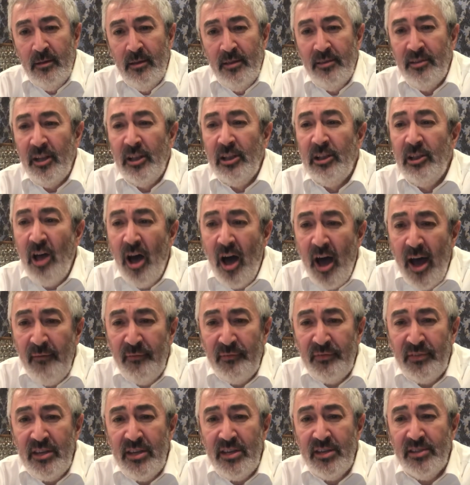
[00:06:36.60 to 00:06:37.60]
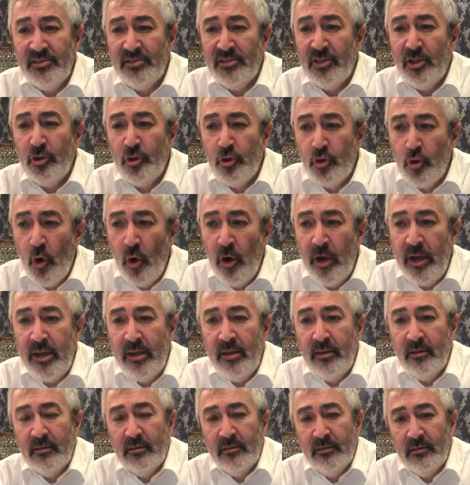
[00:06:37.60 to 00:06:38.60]
The loftiest
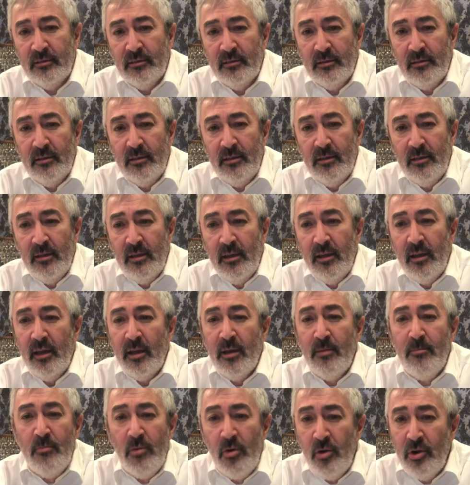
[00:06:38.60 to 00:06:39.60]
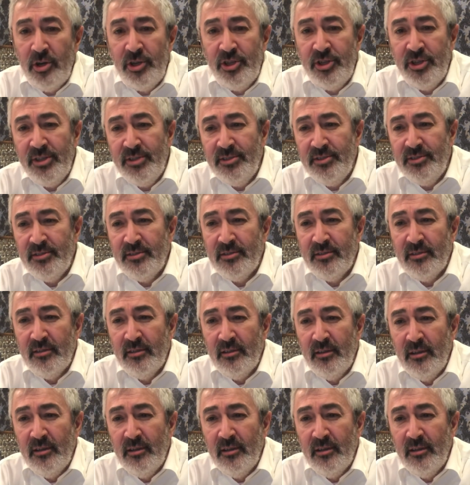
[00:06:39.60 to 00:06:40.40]
joy emerges